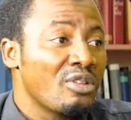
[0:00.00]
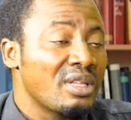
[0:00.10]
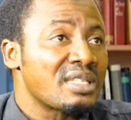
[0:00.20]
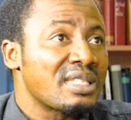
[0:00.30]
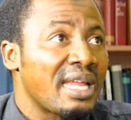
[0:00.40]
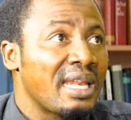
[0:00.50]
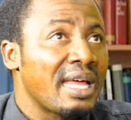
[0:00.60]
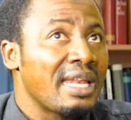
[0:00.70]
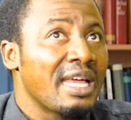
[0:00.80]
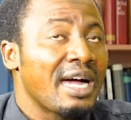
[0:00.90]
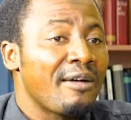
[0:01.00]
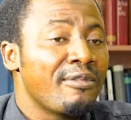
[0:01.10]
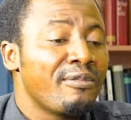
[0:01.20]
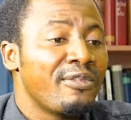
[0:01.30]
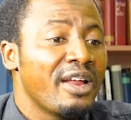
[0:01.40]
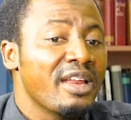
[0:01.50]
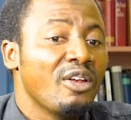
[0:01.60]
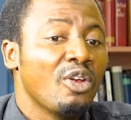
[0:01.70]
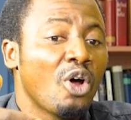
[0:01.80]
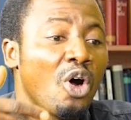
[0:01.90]
understand that they have a very
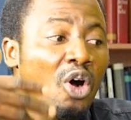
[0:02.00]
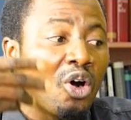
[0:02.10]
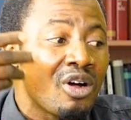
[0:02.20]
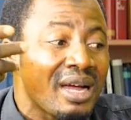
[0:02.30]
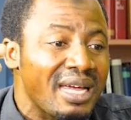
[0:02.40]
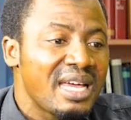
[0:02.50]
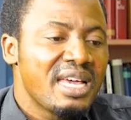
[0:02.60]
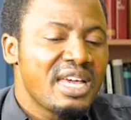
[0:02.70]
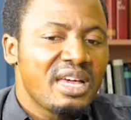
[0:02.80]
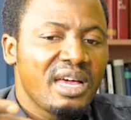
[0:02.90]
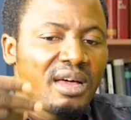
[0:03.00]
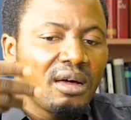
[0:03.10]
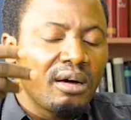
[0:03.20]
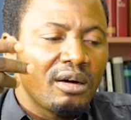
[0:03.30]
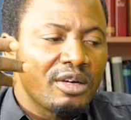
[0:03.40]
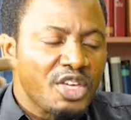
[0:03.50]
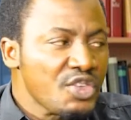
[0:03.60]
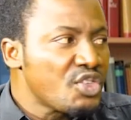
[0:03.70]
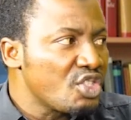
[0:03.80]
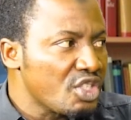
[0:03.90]
long
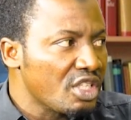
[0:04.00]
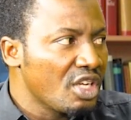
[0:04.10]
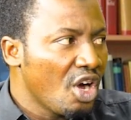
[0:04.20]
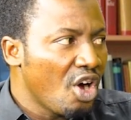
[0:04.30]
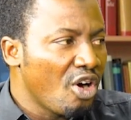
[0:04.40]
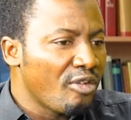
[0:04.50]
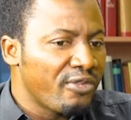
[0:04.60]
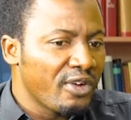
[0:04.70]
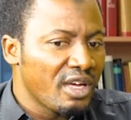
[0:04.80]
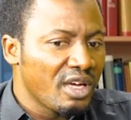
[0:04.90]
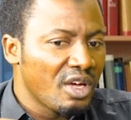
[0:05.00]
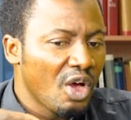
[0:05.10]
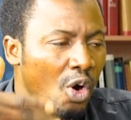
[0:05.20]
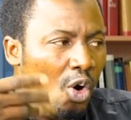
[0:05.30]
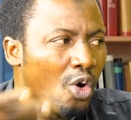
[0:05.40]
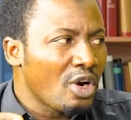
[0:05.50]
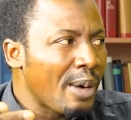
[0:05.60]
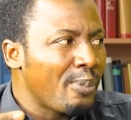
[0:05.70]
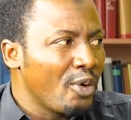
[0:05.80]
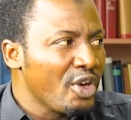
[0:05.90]
history of
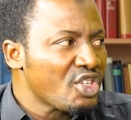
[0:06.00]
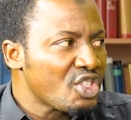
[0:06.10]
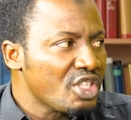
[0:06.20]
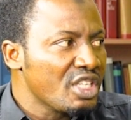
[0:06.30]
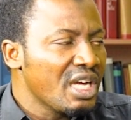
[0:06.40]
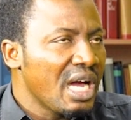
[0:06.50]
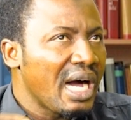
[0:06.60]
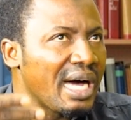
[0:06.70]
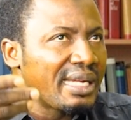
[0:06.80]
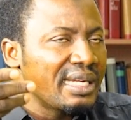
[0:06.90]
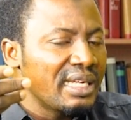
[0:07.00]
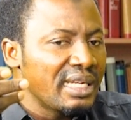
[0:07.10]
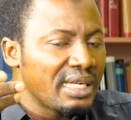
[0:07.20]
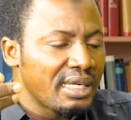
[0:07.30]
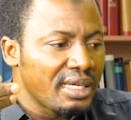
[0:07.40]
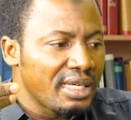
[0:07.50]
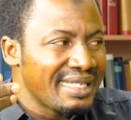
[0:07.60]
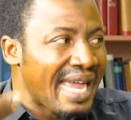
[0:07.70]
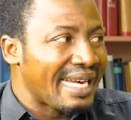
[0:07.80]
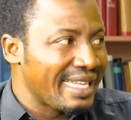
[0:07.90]
oral poetry and
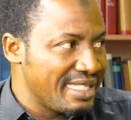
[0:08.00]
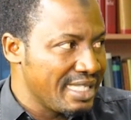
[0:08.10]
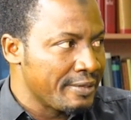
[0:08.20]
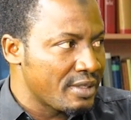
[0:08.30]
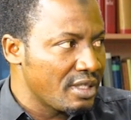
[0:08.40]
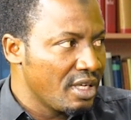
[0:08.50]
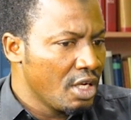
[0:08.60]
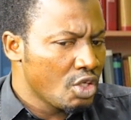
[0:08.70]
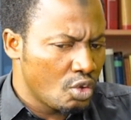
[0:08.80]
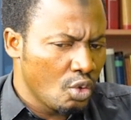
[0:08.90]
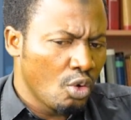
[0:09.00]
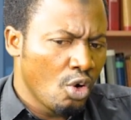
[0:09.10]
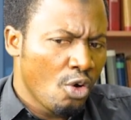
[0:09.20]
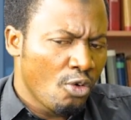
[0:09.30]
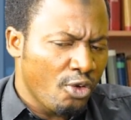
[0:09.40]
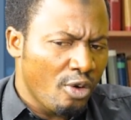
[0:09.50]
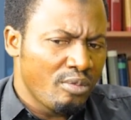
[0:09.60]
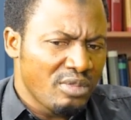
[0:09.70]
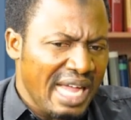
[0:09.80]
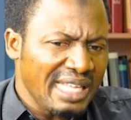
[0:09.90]
narratives. So
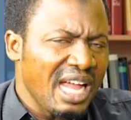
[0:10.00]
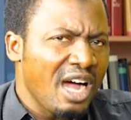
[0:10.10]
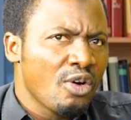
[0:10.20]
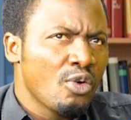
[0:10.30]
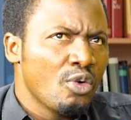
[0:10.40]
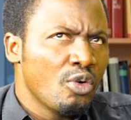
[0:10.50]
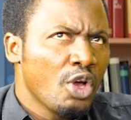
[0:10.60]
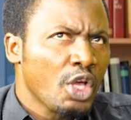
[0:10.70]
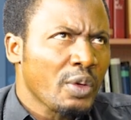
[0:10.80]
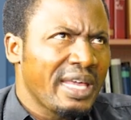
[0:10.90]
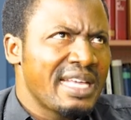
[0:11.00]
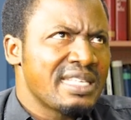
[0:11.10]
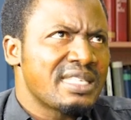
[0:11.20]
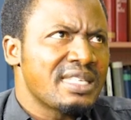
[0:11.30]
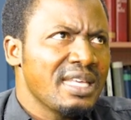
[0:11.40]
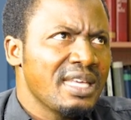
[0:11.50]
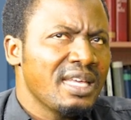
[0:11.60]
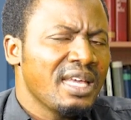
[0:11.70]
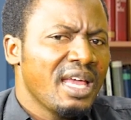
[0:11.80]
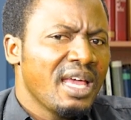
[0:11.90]
from that angle, you can
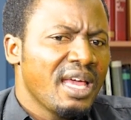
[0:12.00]
see